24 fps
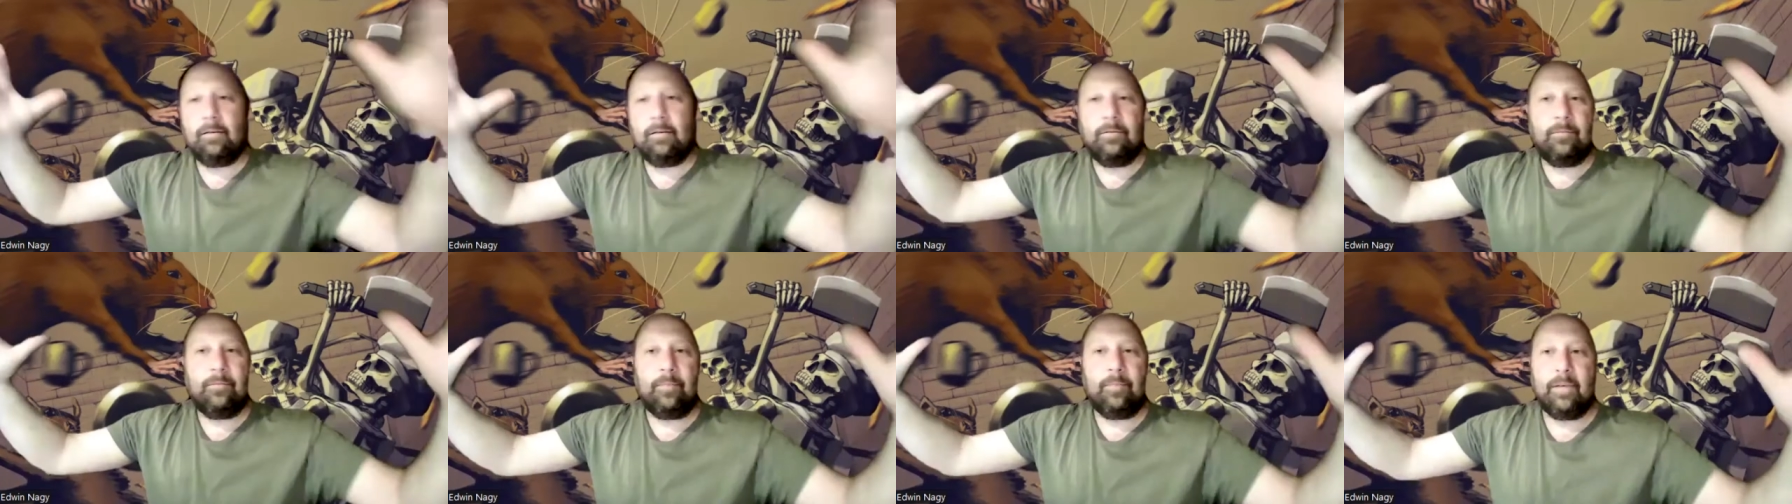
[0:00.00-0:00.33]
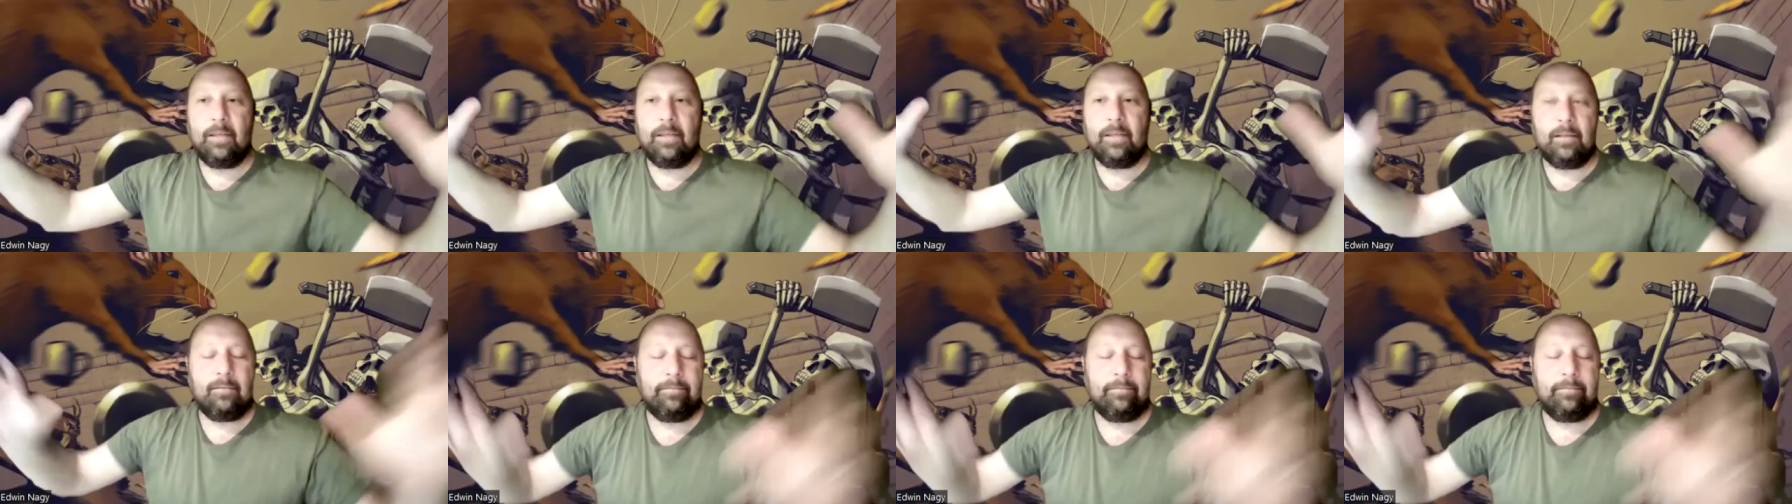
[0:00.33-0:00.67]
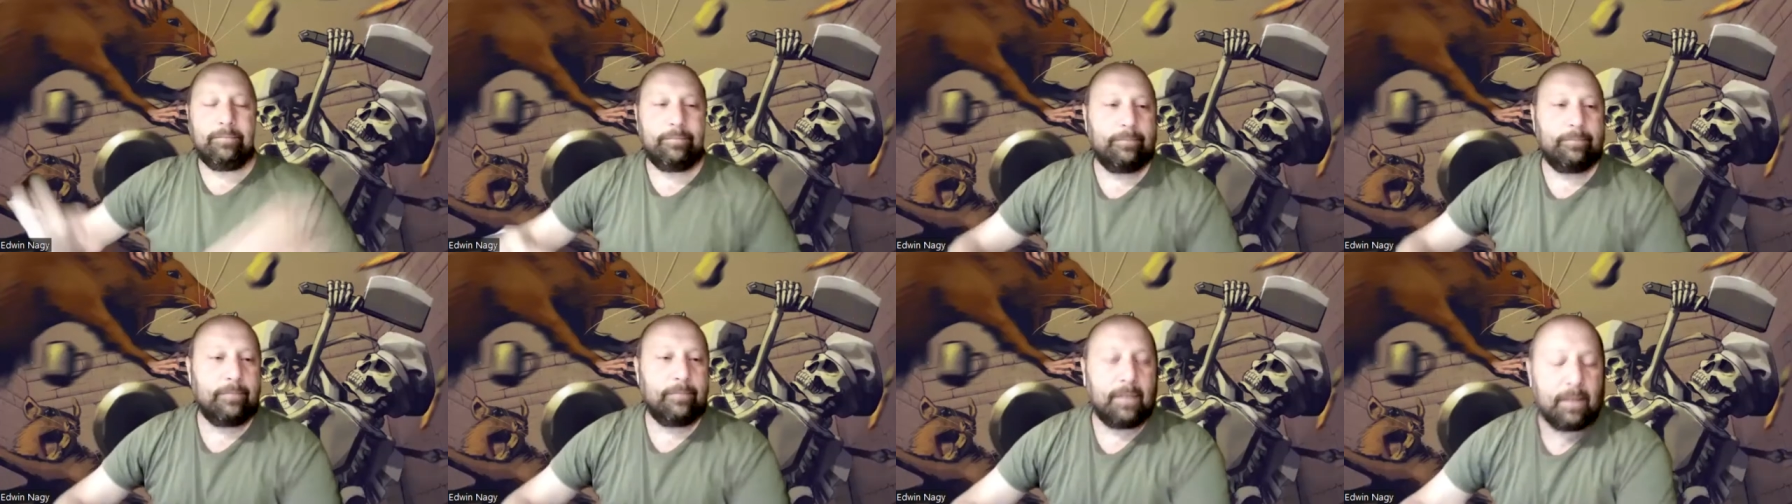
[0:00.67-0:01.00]
of big
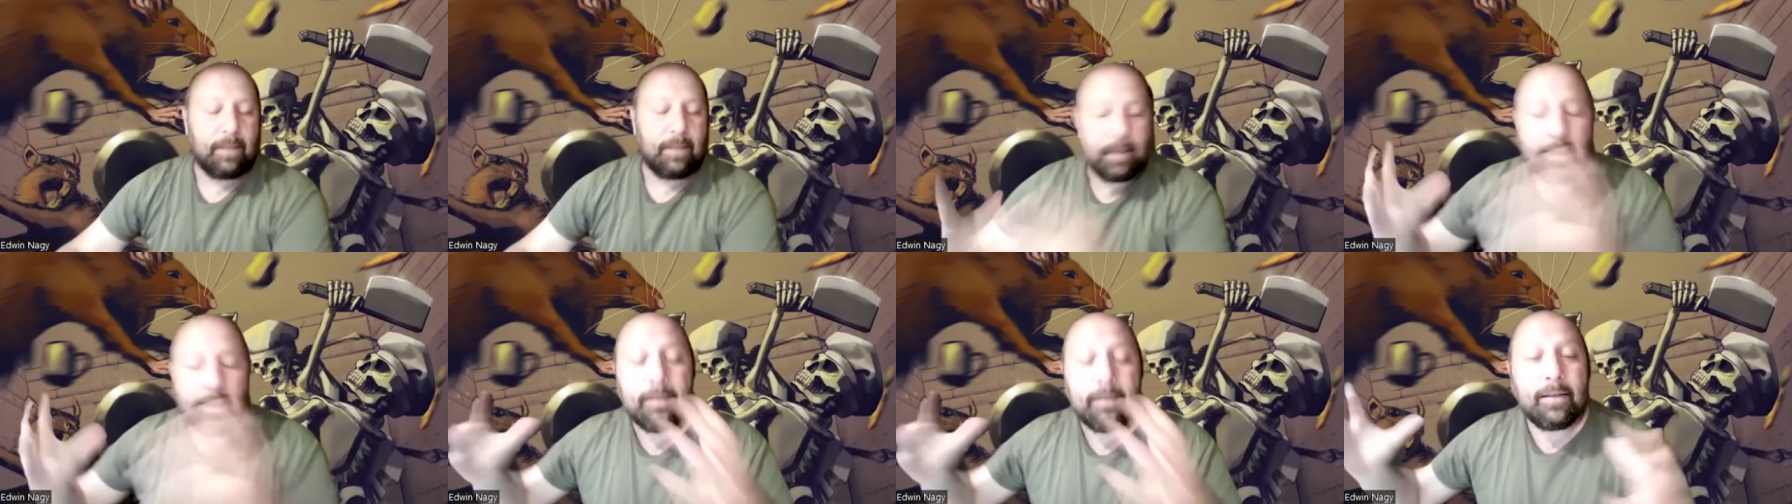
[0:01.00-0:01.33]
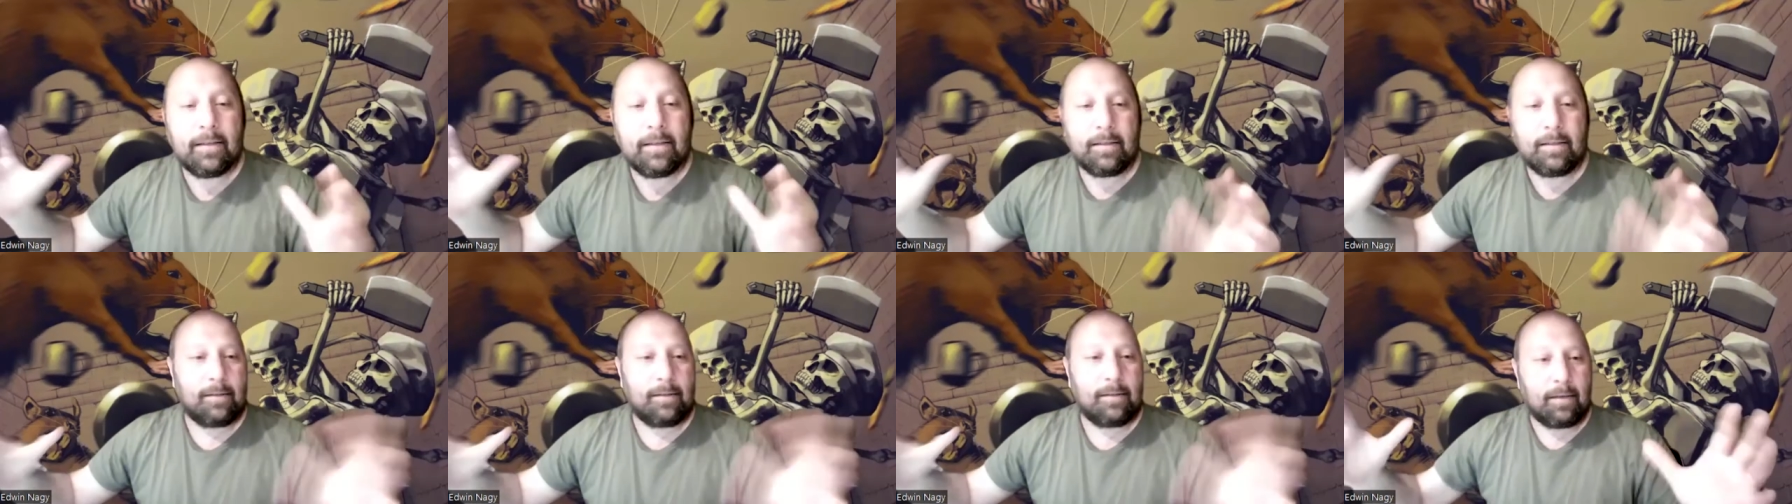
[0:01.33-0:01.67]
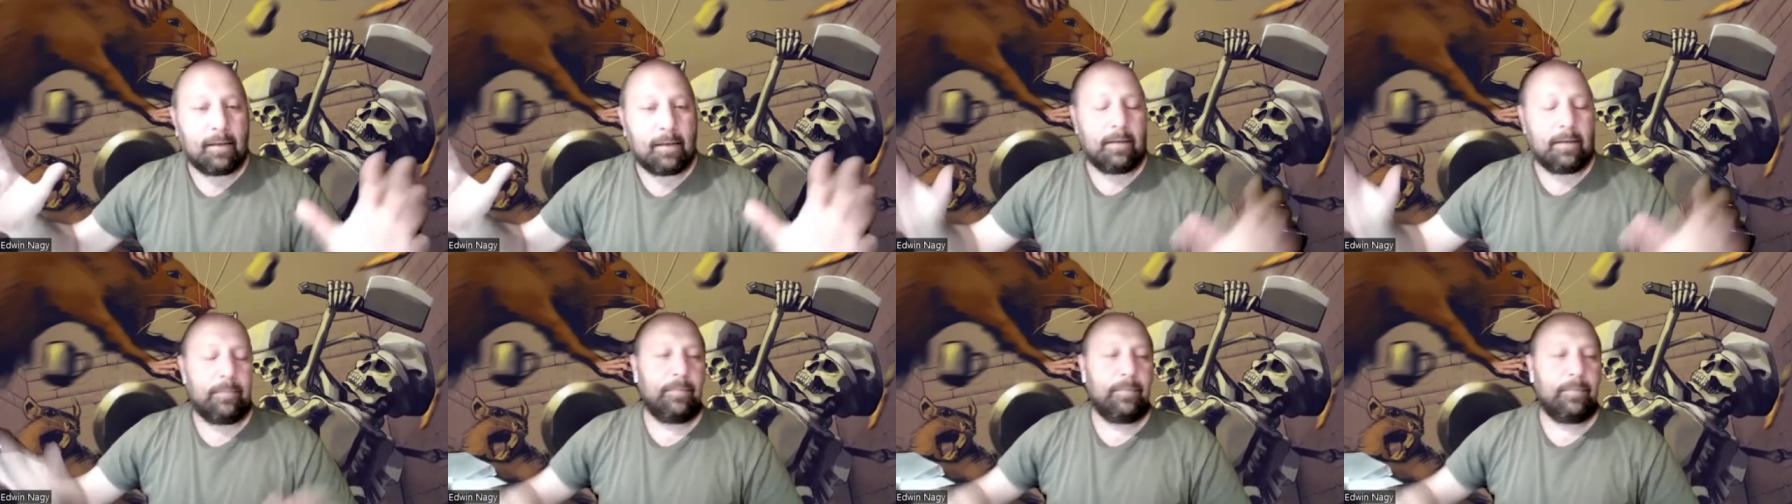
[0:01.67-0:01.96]
in, in this uh,